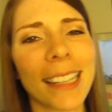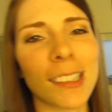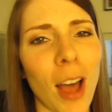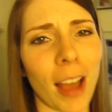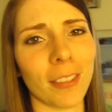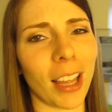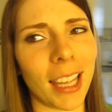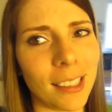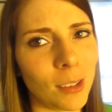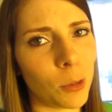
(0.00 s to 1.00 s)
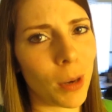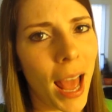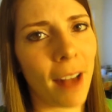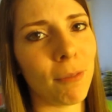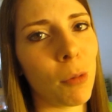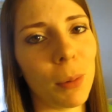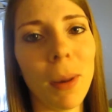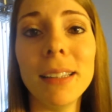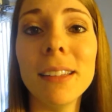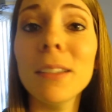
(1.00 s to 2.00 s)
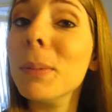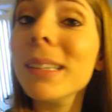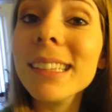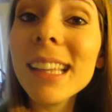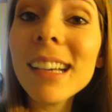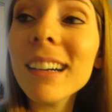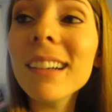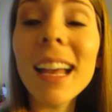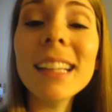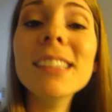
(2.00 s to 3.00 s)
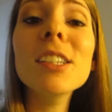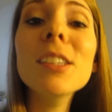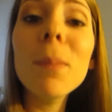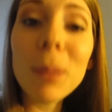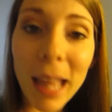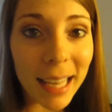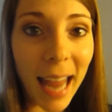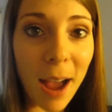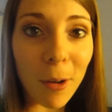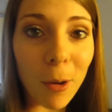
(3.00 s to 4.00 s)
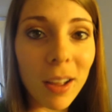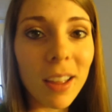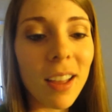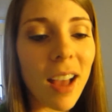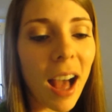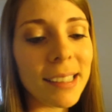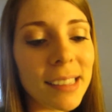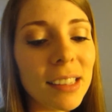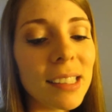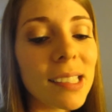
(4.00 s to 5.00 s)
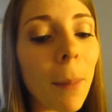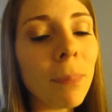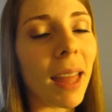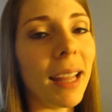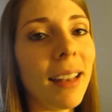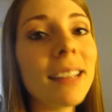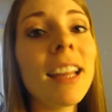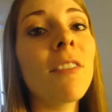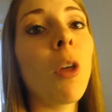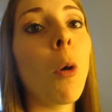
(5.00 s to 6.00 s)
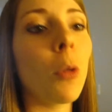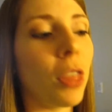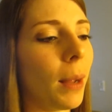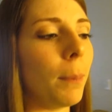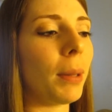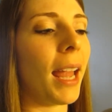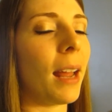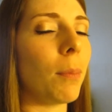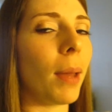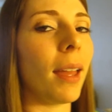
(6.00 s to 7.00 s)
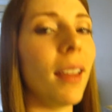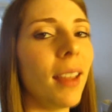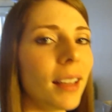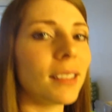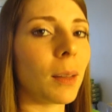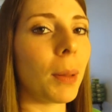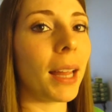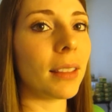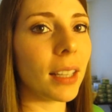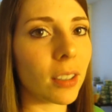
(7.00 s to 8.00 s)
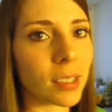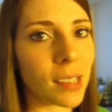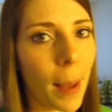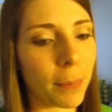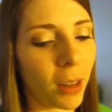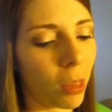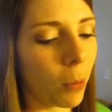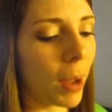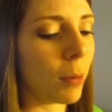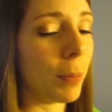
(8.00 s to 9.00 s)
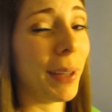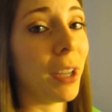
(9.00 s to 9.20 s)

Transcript: I still have like two and a half more months, but still, it's good to plan out a, uh, something, not to have the whole thing planned, but to plan little stops on the way would be